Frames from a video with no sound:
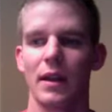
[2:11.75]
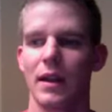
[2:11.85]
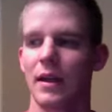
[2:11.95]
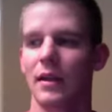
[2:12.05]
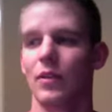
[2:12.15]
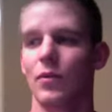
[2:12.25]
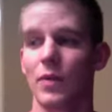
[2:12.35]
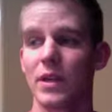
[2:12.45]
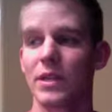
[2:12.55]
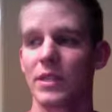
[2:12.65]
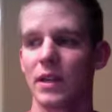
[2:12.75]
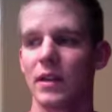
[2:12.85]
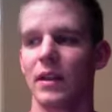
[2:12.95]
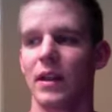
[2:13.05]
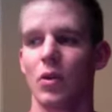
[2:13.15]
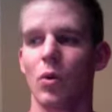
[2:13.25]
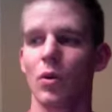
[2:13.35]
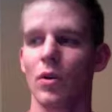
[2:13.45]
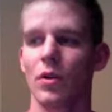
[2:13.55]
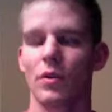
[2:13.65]
And the reason that at
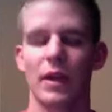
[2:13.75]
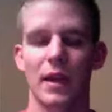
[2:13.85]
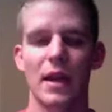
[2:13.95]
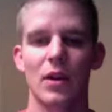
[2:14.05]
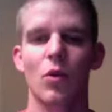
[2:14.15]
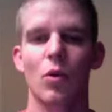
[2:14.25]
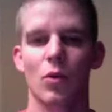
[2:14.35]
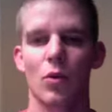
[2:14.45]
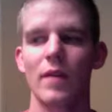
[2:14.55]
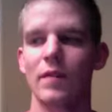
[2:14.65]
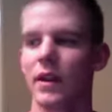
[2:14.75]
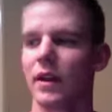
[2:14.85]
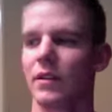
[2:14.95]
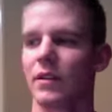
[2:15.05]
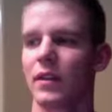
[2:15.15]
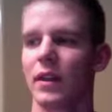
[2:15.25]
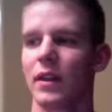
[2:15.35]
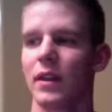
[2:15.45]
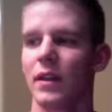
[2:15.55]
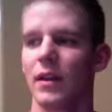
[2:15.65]
a quarter wavelength,
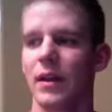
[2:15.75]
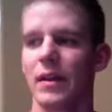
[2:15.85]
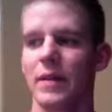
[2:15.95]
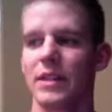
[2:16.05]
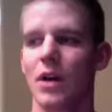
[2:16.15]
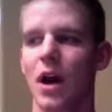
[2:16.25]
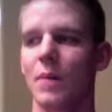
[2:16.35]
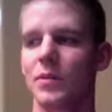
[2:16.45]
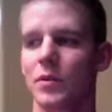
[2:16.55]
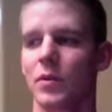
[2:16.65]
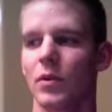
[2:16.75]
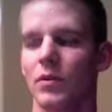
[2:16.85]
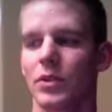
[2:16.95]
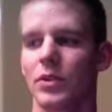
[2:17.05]
it's optimal